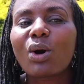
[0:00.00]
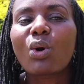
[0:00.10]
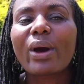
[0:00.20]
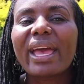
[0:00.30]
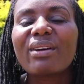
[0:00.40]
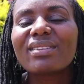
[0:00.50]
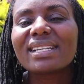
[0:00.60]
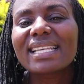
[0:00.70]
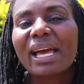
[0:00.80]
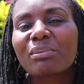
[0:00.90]
Or
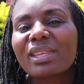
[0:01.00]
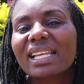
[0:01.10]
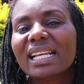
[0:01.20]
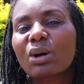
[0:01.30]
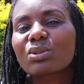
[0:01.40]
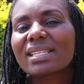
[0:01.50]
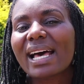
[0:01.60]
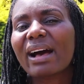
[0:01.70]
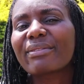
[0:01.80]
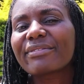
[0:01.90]
every time they
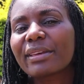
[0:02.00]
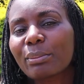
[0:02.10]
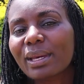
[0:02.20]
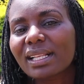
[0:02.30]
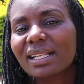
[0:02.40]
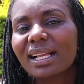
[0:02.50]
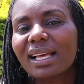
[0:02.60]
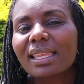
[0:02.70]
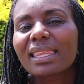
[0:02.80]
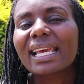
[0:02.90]
encounter a female,
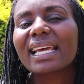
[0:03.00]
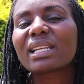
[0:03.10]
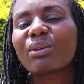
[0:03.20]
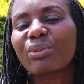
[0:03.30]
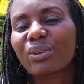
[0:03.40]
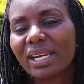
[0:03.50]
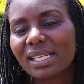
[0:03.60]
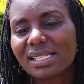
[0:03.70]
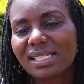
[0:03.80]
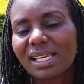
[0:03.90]
they get afraid.